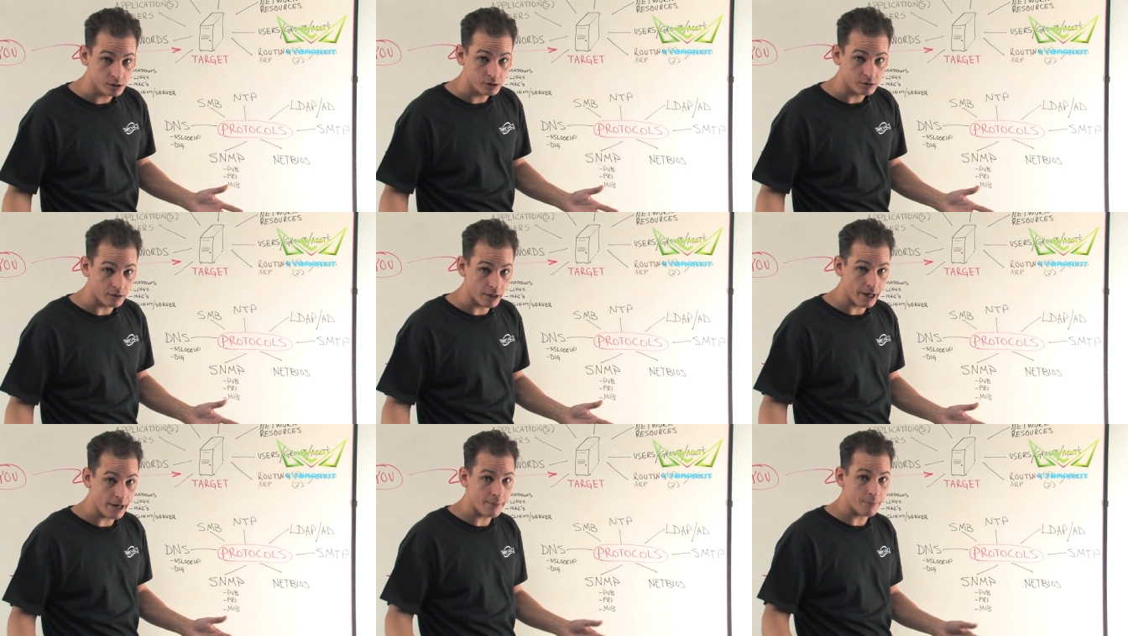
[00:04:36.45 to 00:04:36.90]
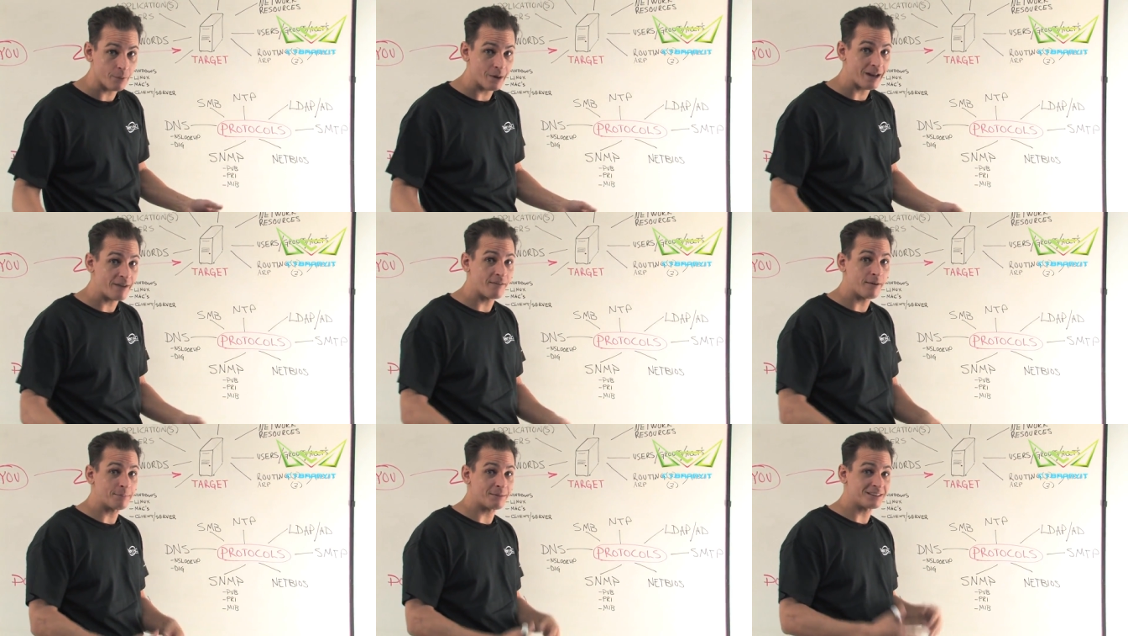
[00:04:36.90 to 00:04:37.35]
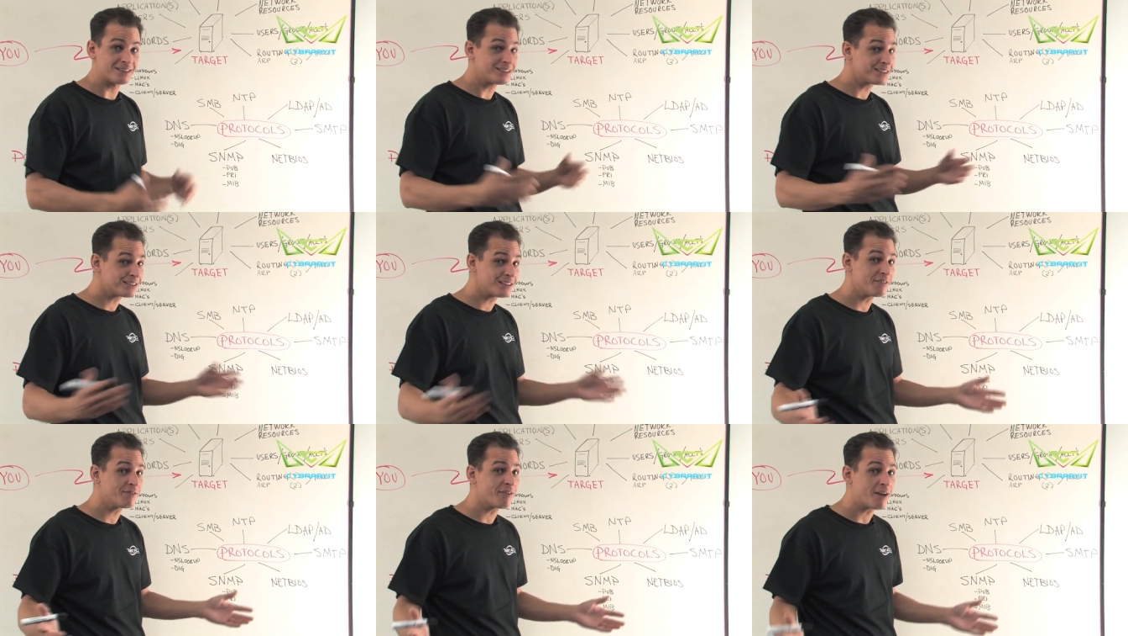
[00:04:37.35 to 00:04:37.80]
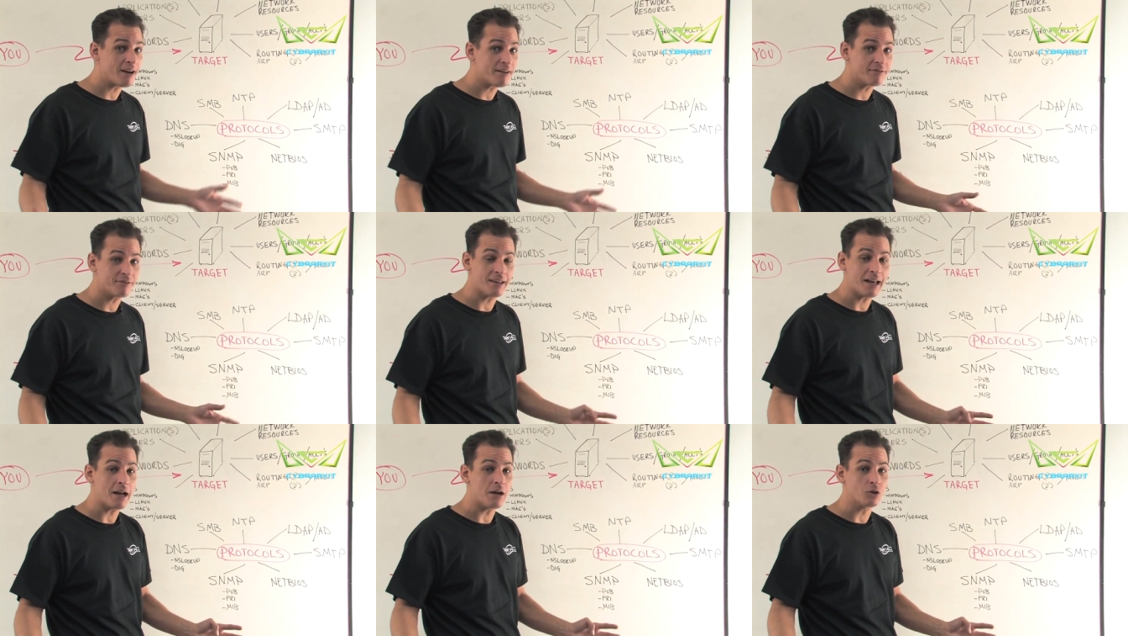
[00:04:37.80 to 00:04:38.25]
Right? We have up to
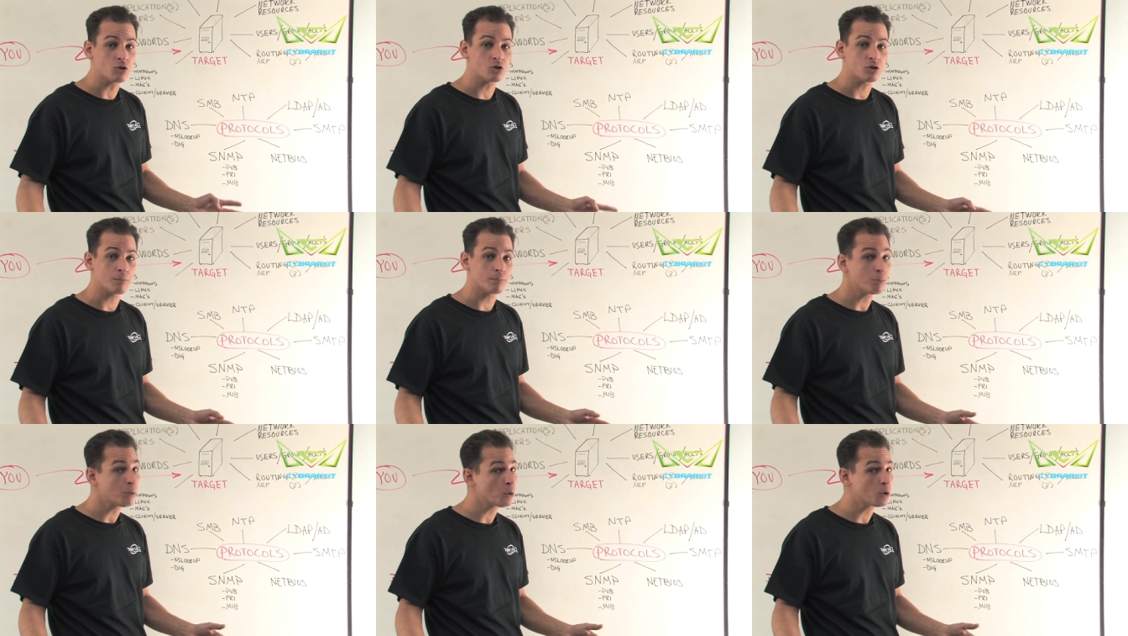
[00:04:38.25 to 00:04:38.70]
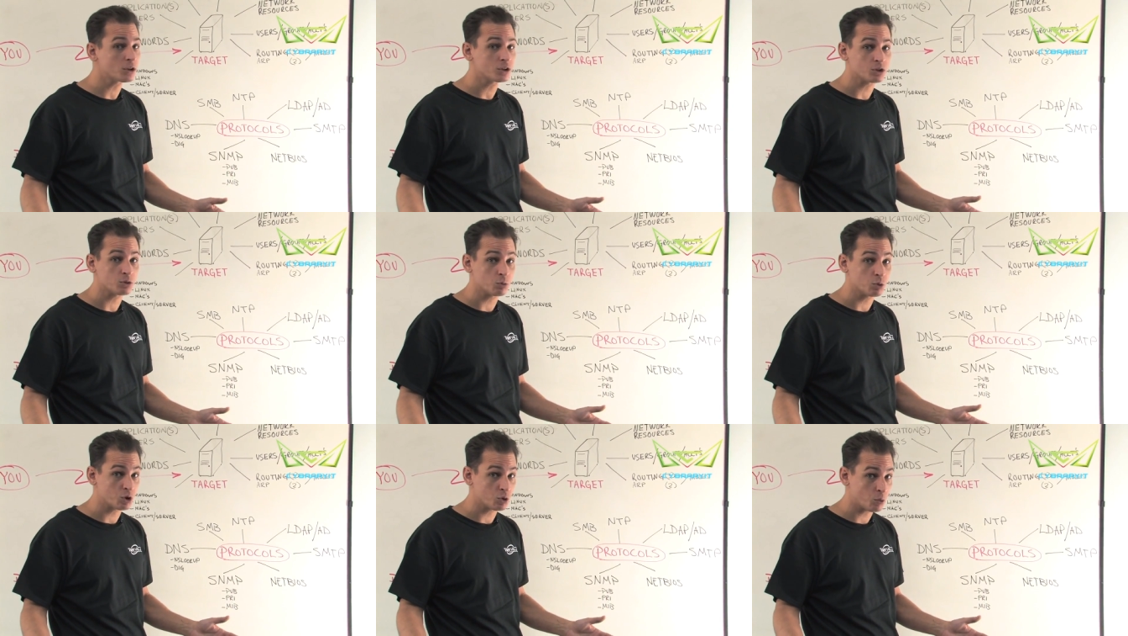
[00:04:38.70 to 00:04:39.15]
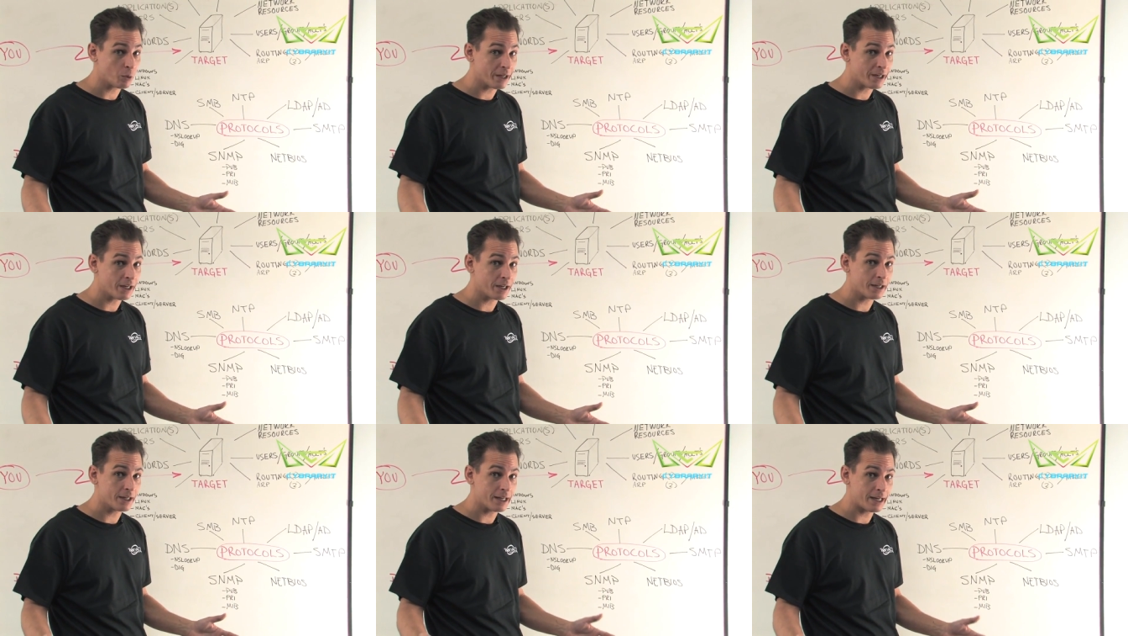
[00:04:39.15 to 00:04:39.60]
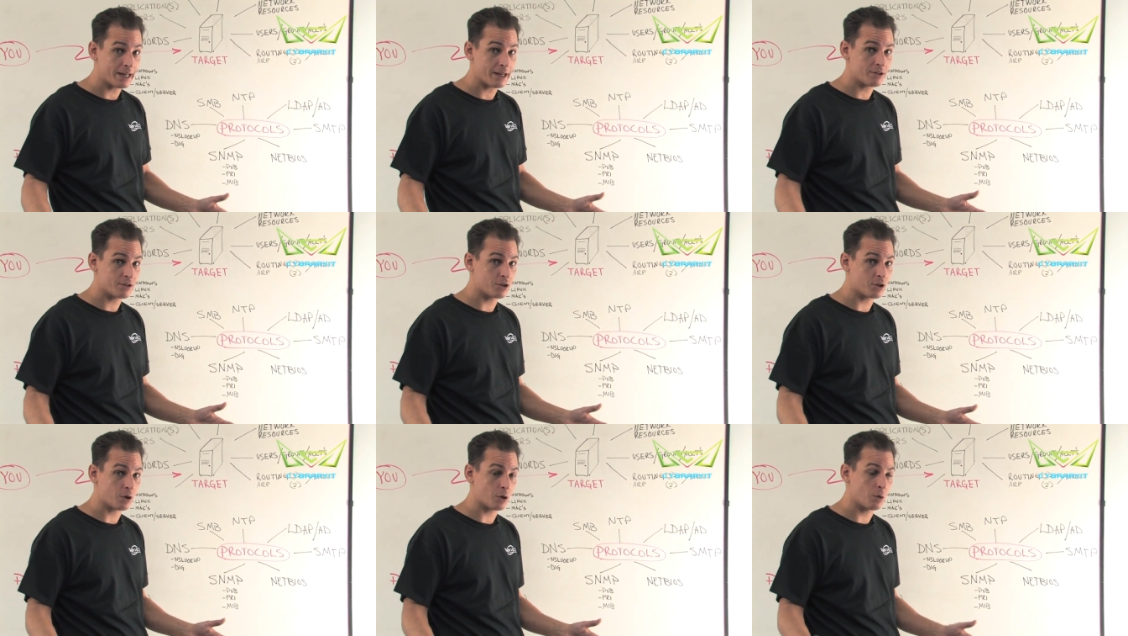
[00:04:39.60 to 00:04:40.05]
65,000 ports in which we can
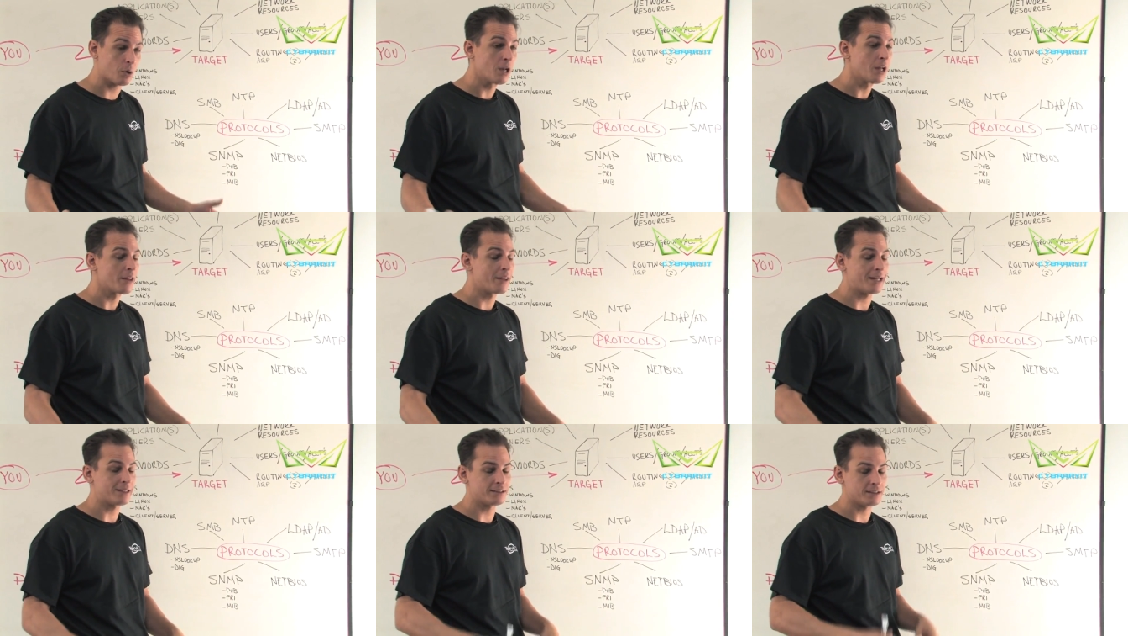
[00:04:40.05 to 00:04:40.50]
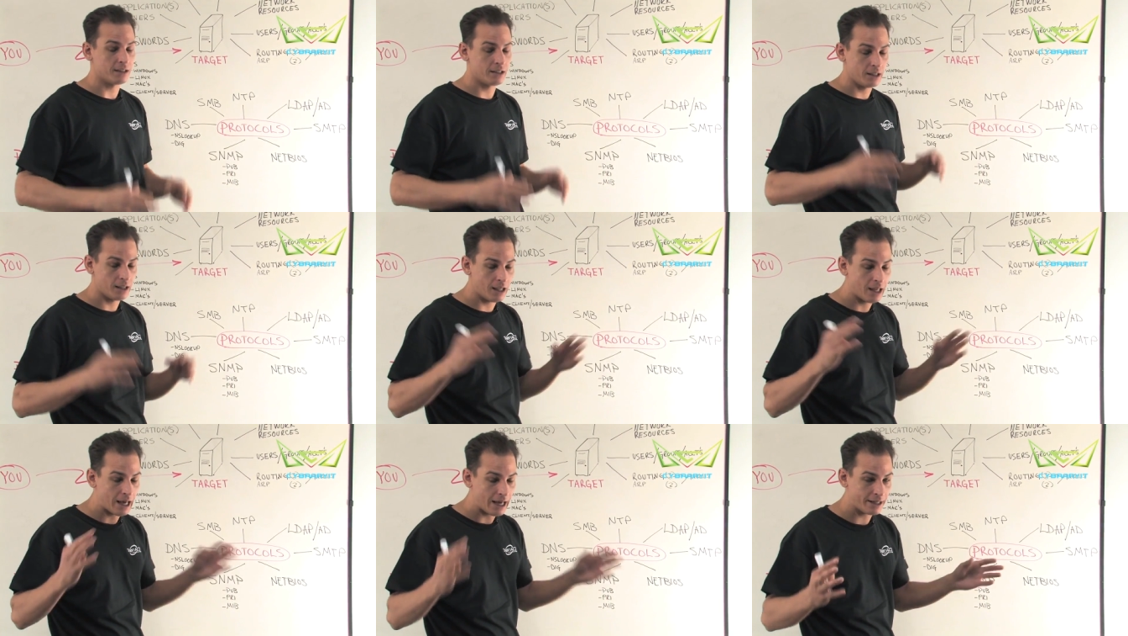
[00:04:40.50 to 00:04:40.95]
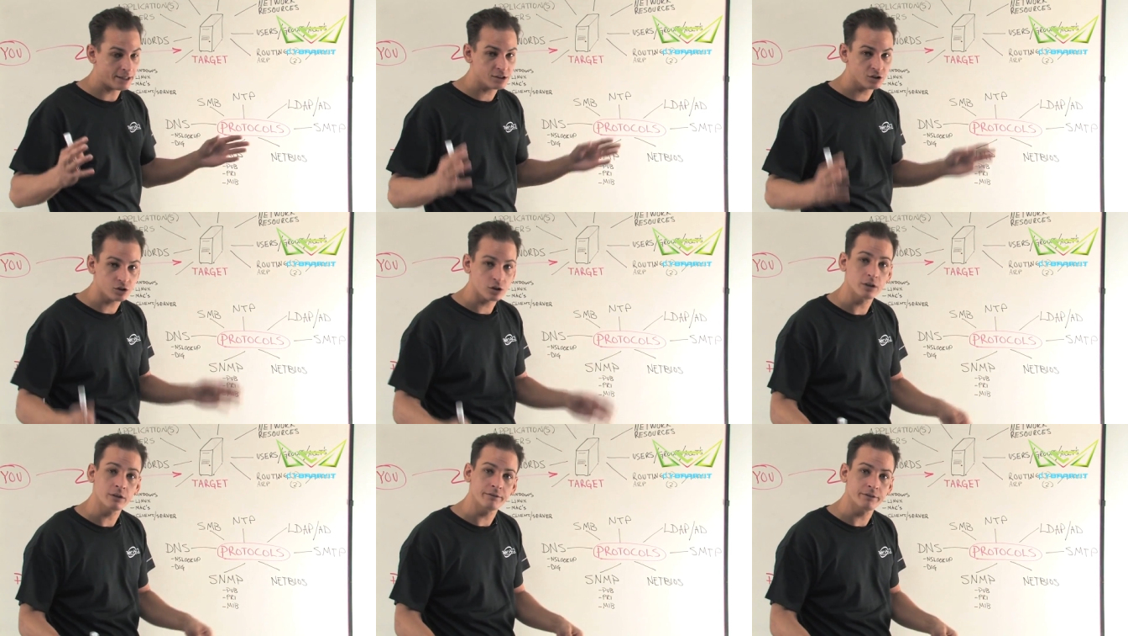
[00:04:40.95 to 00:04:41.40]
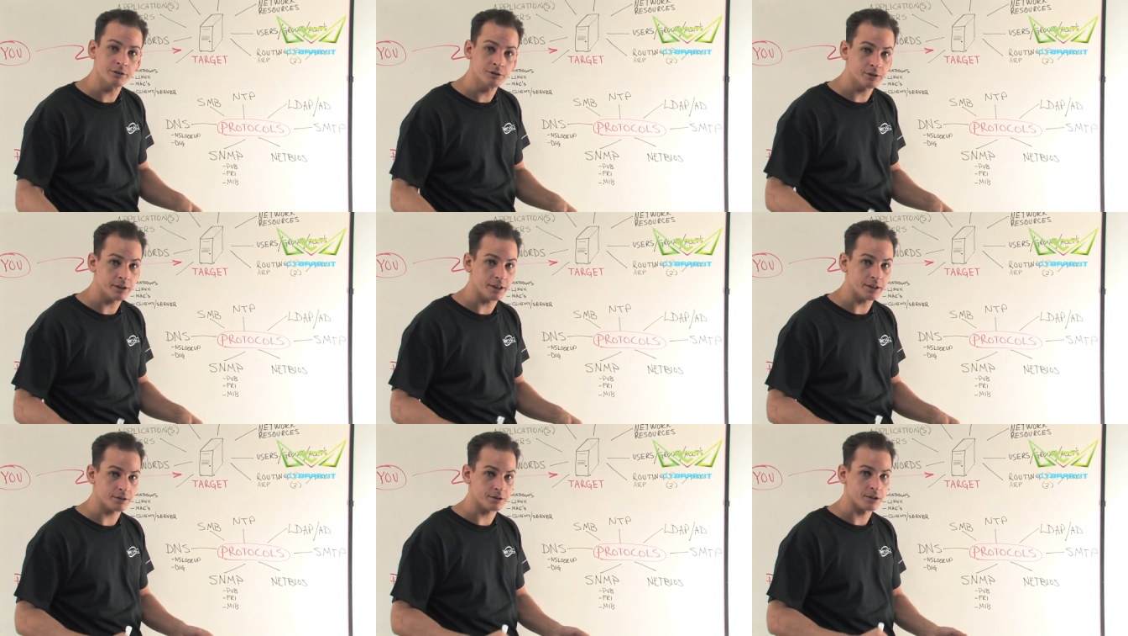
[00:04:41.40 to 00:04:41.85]
connect to. That's a lot of
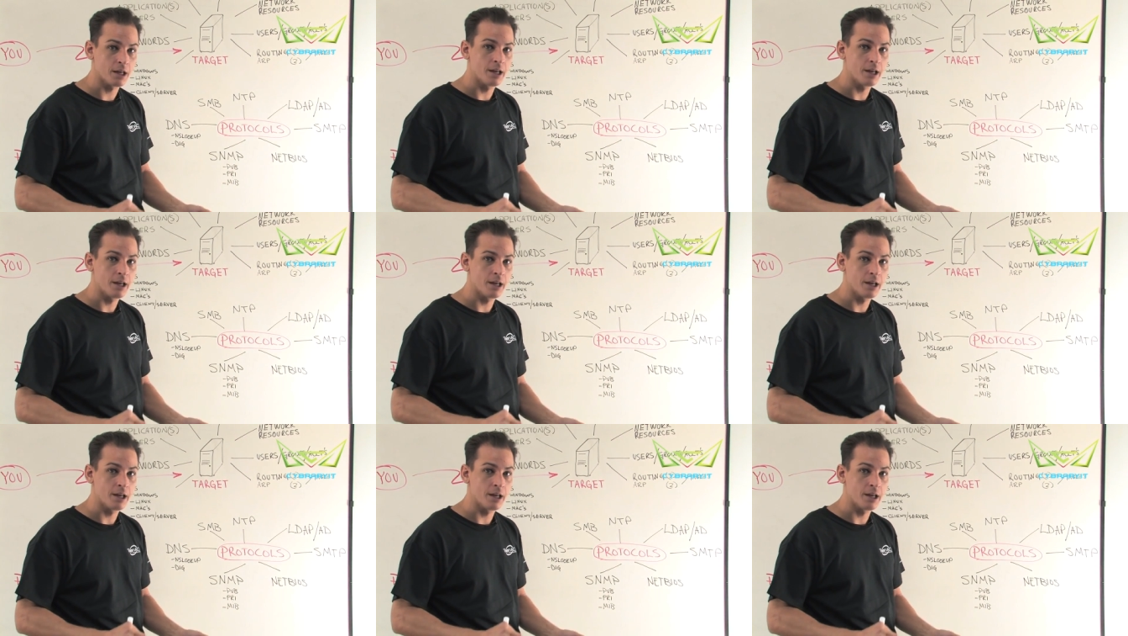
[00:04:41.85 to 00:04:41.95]
services.